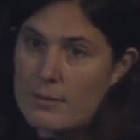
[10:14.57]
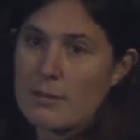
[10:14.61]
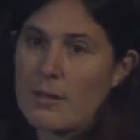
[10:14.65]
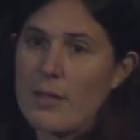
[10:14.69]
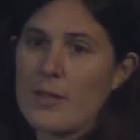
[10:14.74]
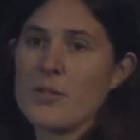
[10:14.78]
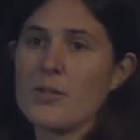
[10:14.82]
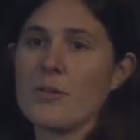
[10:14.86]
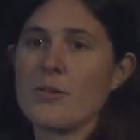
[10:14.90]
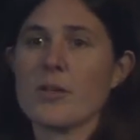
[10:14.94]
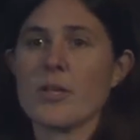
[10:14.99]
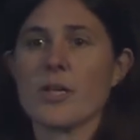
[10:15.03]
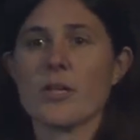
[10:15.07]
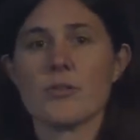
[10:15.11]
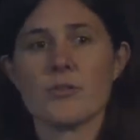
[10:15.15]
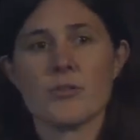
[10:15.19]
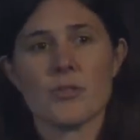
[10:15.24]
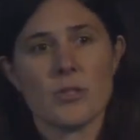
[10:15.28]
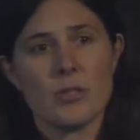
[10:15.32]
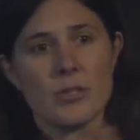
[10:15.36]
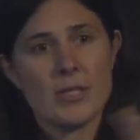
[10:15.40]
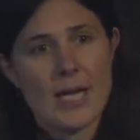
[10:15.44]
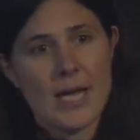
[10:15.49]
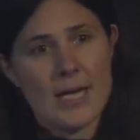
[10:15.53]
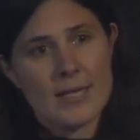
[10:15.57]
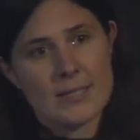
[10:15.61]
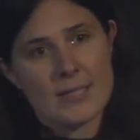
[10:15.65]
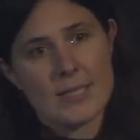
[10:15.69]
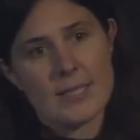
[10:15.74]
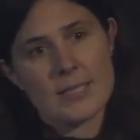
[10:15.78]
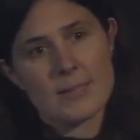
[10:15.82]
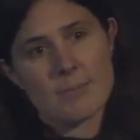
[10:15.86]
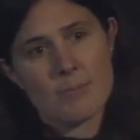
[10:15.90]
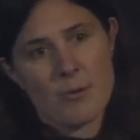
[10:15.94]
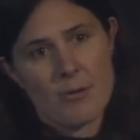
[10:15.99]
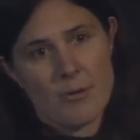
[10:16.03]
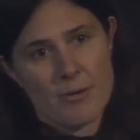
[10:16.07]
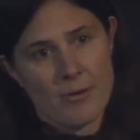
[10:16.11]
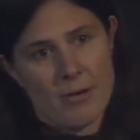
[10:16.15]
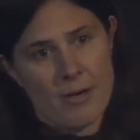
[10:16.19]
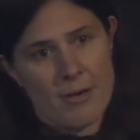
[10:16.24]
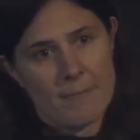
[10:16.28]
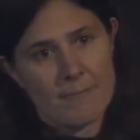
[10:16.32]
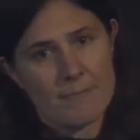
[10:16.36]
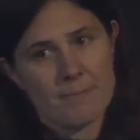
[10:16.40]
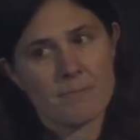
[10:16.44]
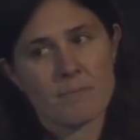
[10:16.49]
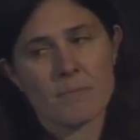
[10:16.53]
under a controlled access
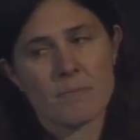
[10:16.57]
program